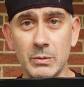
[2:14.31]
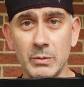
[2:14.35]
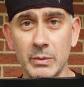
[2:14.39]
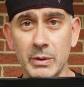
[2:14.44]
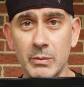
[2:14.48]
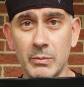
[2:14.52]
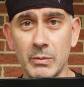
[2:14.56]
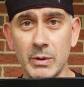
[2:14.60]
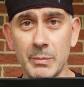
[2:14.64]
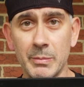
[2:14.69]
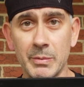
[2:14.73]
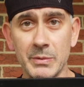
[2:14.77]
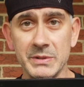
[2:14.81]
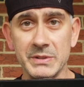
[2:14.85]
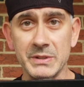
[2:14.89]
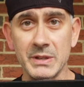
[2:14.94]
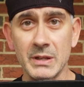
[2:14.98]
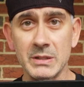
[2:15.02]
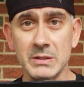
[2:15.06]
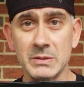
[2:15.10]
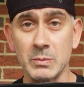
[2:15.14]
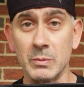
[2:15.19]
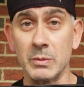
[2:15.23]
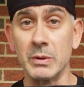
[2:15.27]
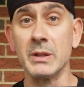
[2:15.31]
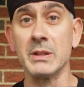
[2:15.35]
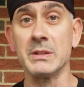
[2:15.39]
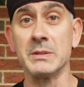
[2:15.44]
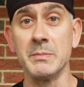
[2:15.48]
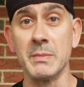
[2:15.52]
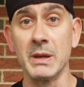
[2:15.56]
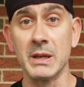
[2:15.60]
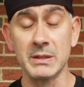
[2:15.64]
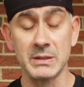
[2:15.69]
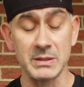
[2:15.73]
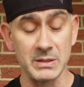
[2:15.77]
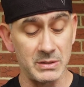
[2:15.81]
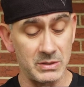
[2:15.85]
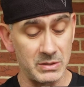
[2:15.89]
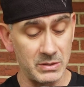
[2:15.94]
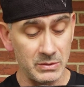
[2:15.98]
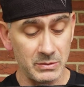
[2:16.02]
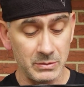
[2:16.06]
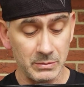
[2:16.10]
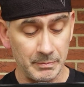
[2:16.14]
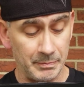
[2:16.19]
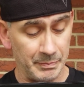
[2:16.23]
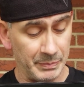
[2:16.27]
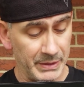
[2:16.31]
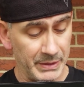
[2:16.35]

what it represents, what it's made to do,